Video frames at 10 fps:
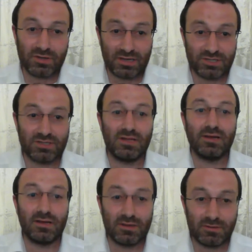not just
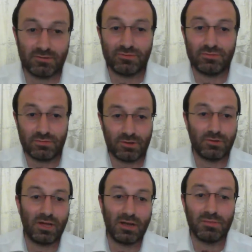like
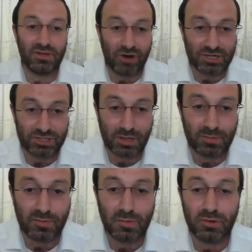a midrash type
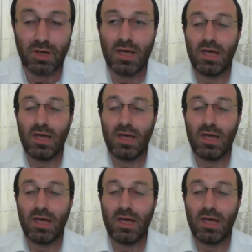of a book.